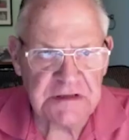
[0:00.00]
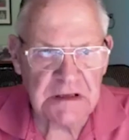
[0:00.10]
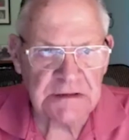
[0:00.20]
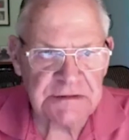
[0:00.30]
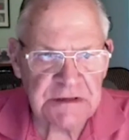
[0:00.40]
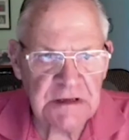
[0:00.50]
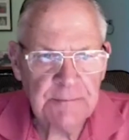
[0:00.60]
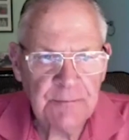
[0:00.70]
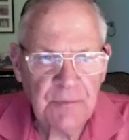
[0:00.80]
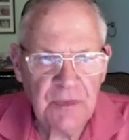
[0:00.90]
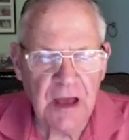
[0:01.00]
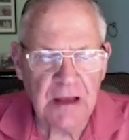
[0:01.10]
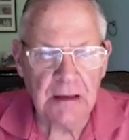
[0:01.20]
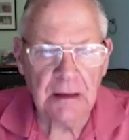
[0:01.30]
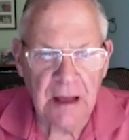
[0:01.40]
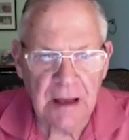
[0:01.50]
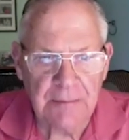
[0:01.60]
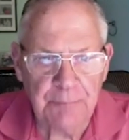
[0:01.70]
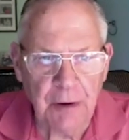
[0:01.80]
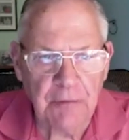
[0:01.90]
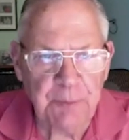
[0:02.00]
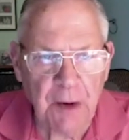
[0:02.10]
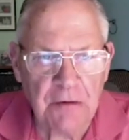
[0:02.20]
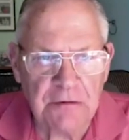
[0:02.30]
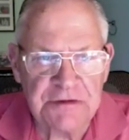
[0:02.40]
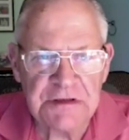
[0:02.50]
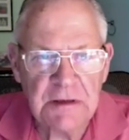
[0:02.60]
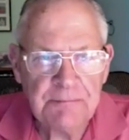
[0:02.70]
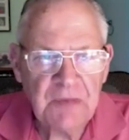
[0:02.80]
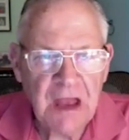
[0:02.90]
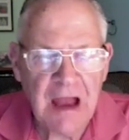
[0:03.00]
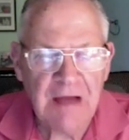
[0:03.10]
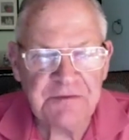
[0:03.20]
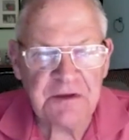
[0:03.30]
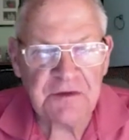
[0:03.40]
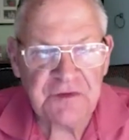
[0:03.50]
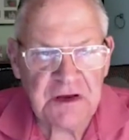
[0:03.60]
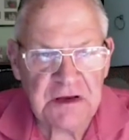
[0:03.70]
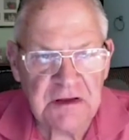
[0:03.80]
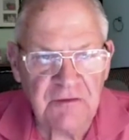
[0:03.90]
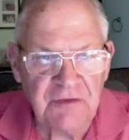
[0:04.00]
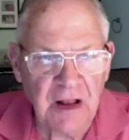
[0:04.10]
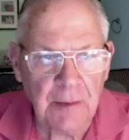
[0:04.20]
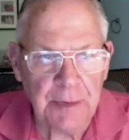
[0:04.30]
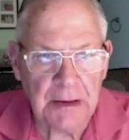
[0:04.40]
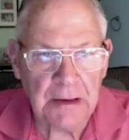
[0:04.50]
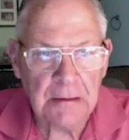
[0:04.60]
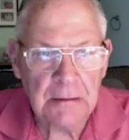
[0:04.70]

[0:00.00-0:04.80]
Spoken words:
things that both boats have to see developing.